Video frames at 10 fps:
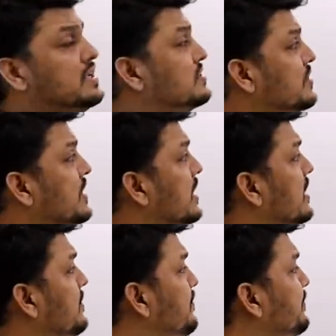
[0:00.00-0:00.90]
So
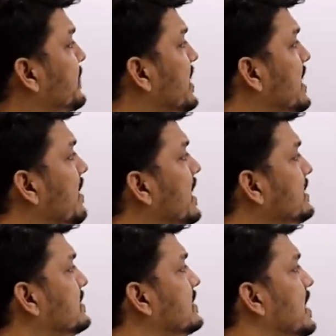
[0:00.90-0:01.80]
here, now
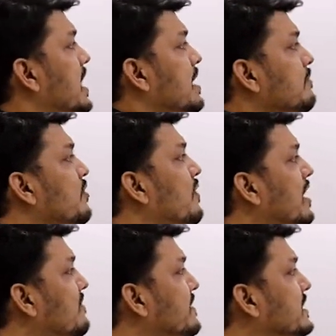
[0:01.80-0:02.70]
let's move
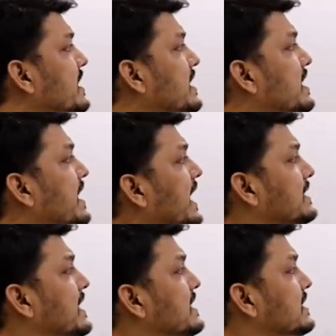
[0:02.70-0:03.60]
on with the
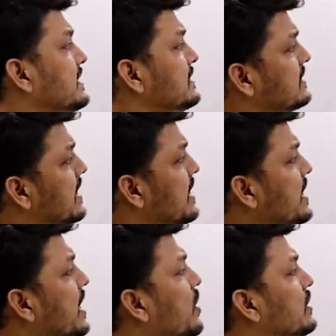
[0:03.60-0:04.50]
next sentence.
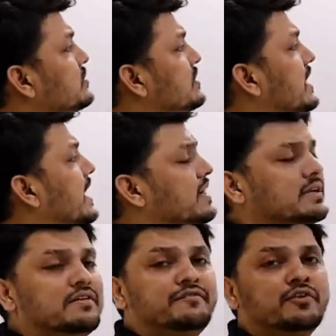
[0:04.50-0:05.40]
Here also they get
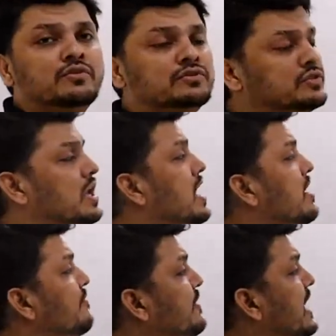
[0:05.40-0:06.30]
confused.
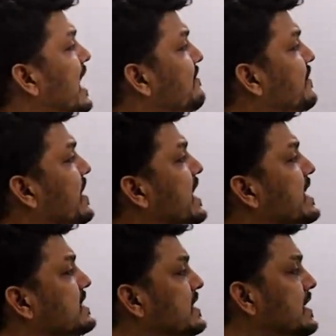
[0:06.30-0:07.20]
We have
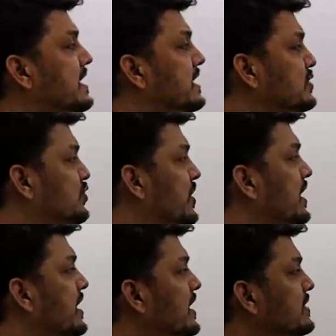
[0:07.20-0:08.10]
created
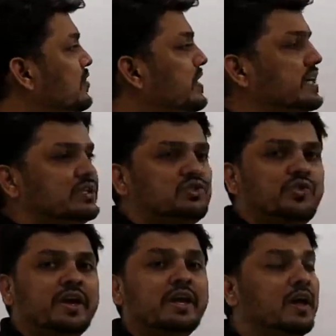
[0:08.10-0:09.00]
history. So
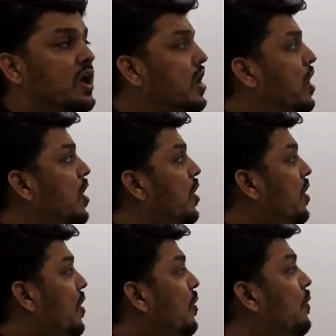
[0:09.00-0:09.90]
history
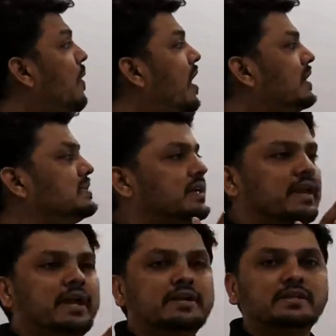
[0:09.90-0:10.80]
was
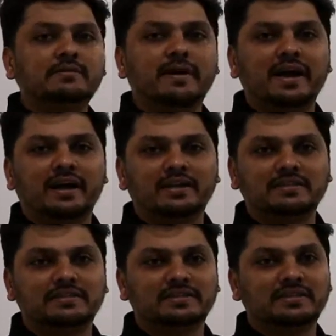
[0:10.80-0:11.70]
created by
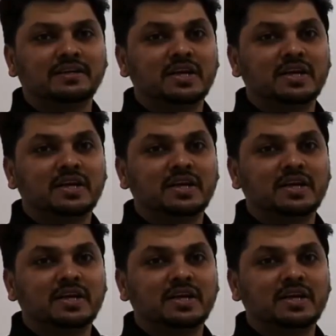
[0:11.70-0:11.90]
us.